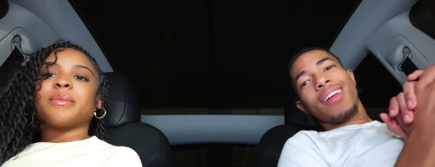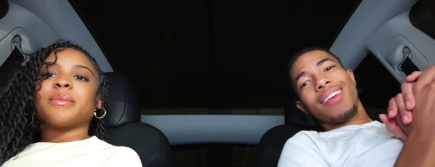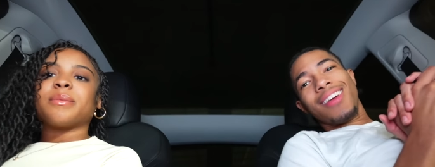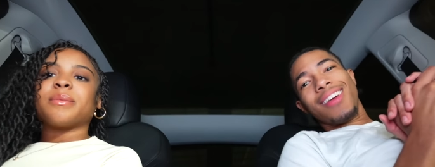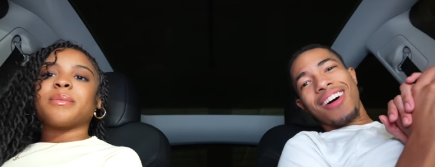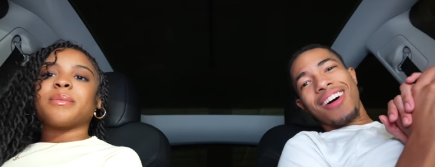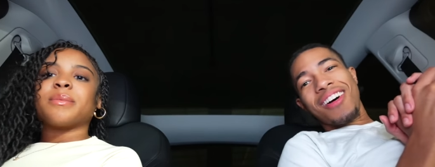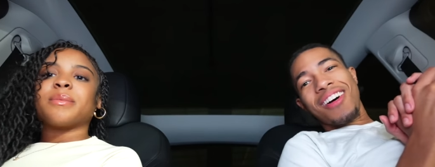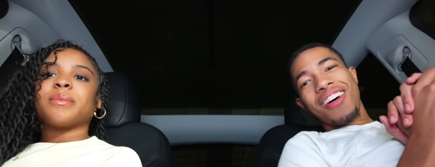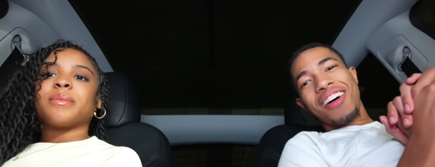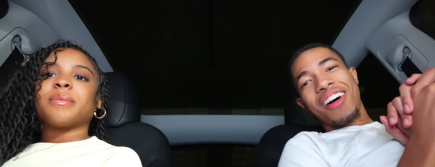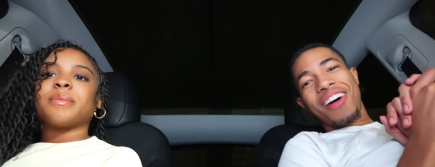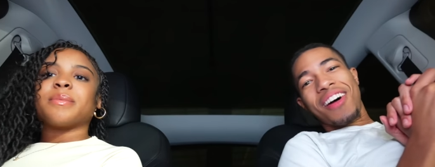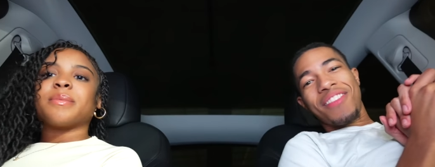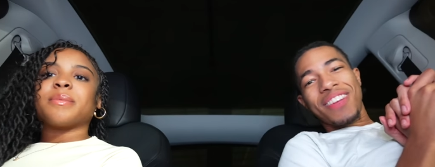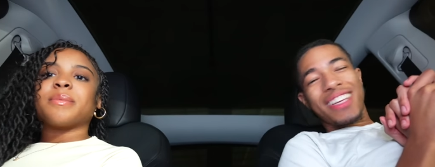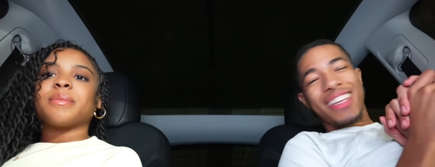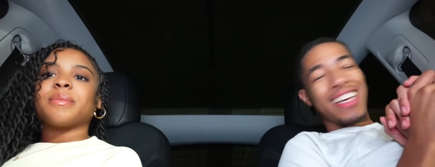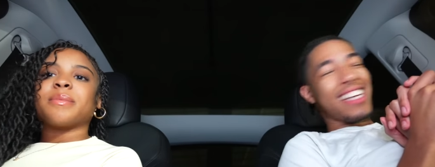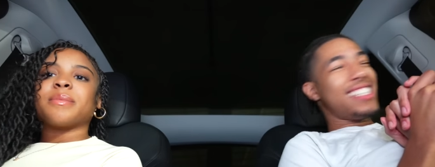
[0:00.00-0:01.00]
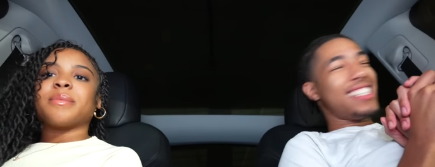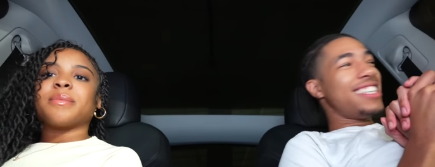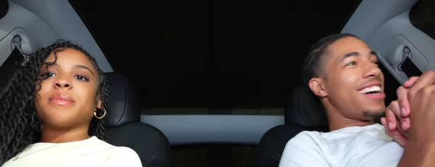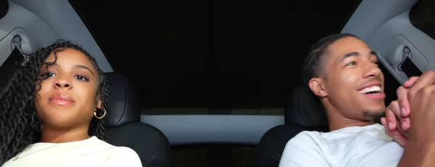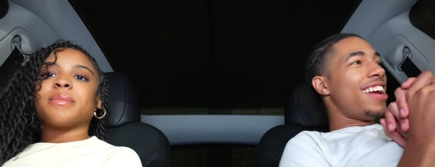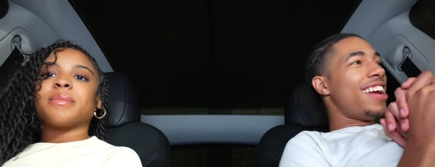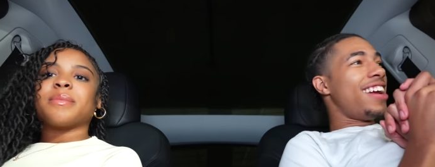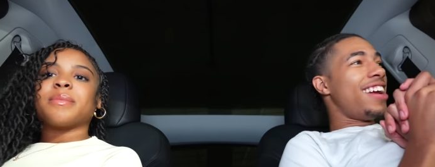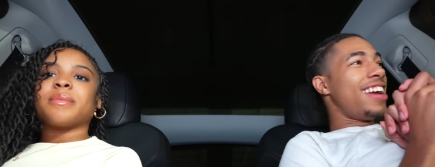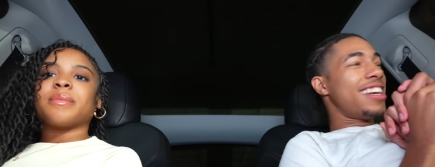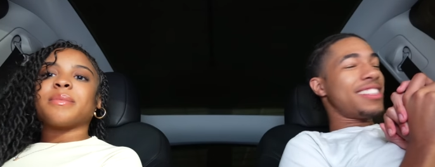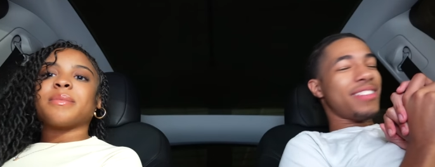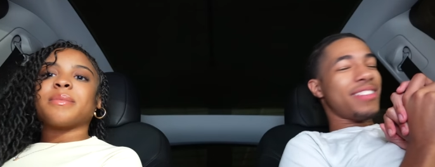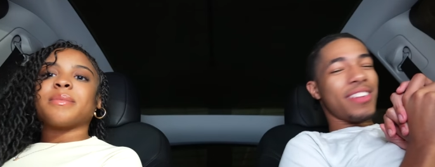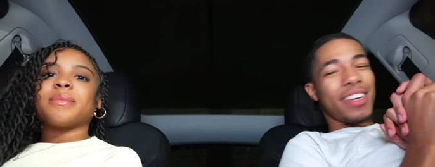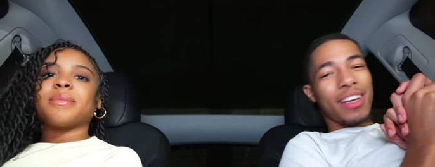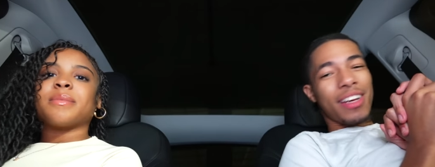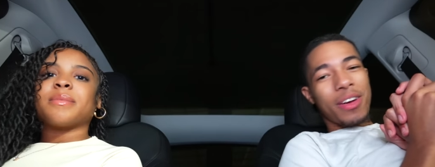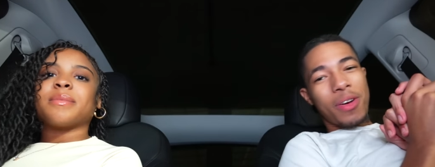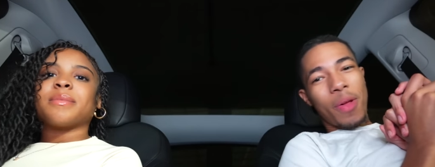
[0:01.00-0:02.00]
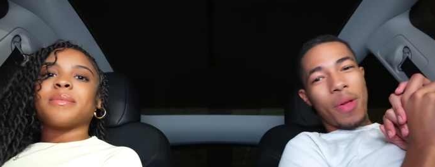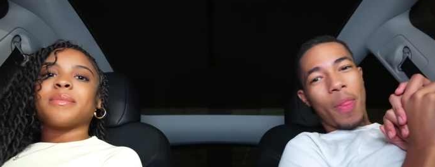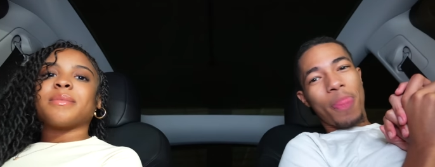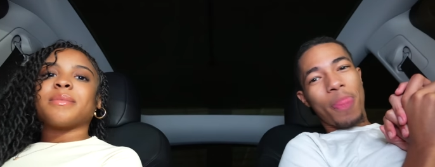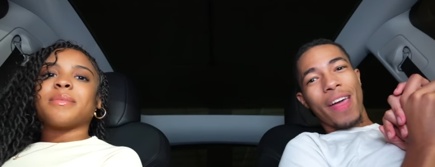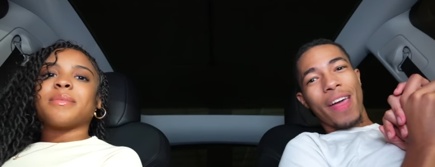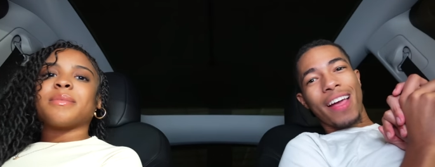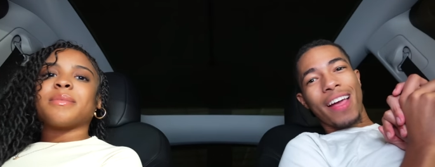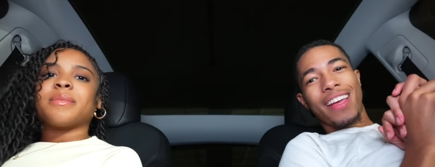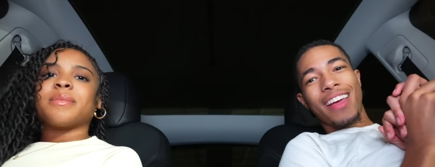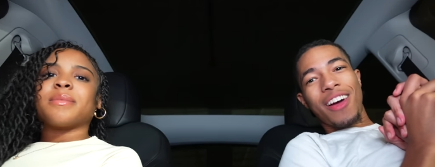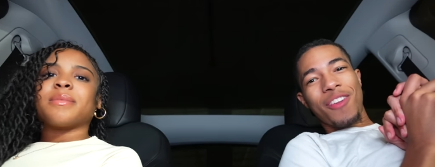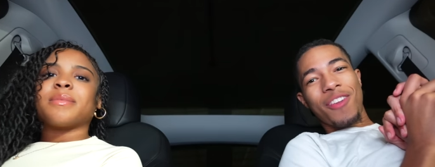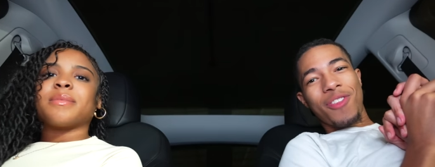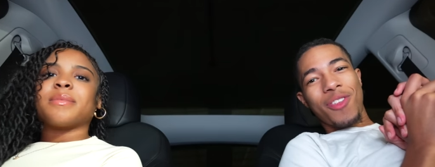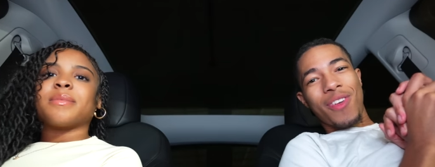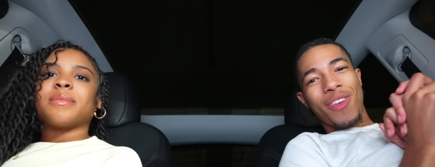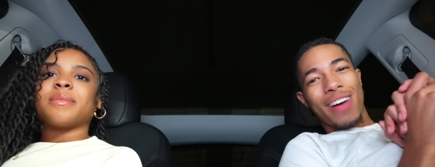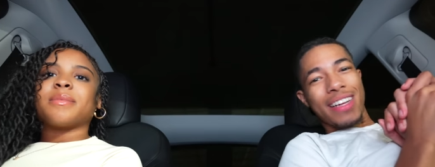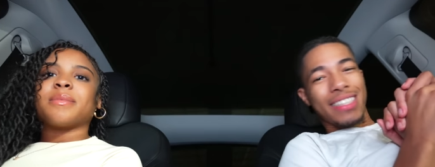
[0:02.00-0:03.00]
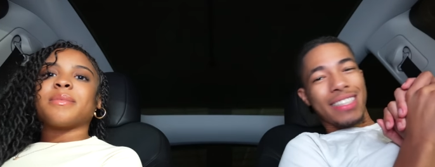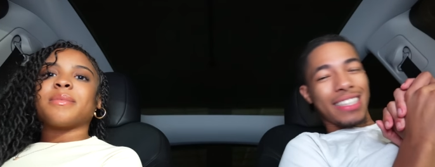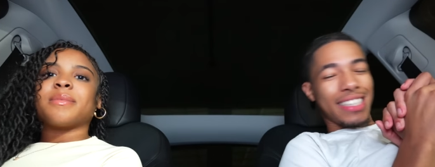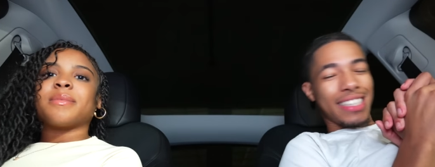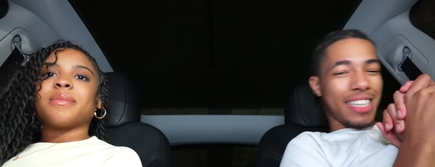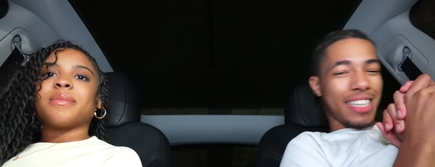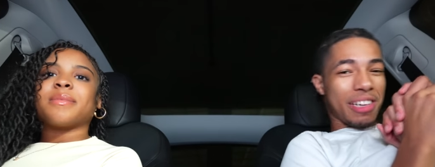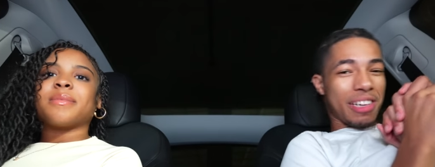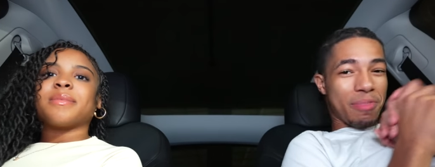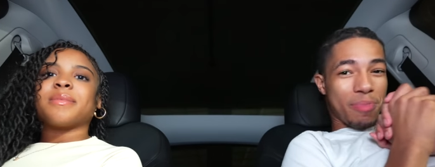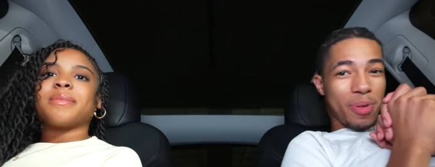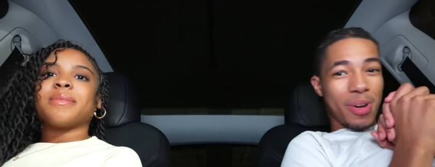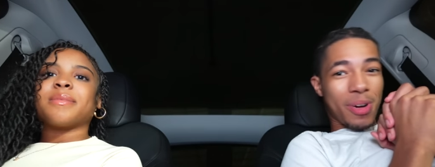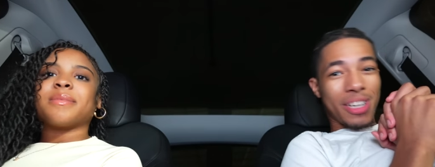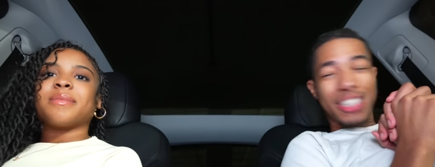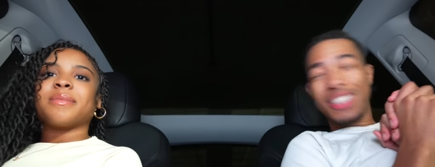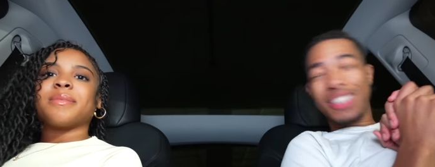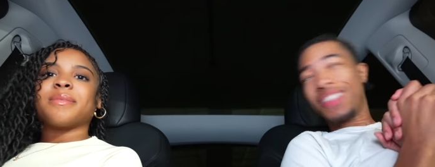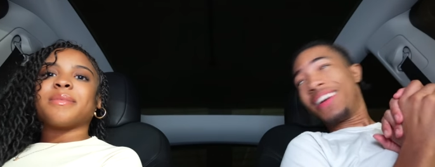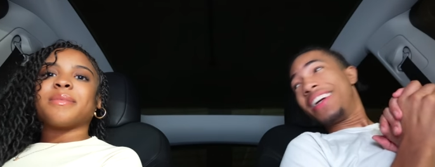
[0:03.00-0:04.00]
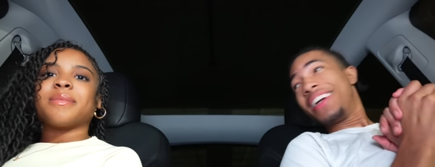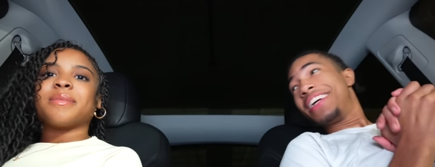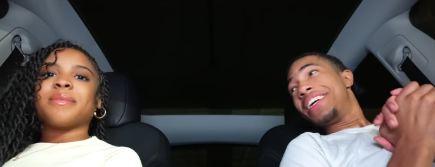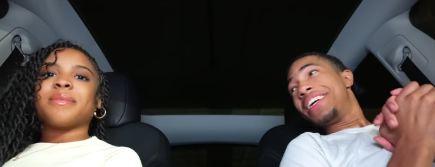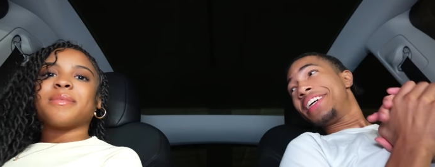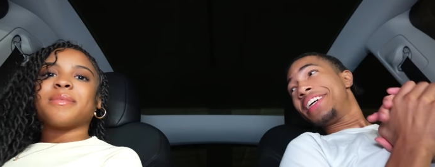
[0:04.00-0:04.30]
Speaker 1: y'all, I'm gonna catch y'all in the next video. Thank y'all for watching. Your boy Trey,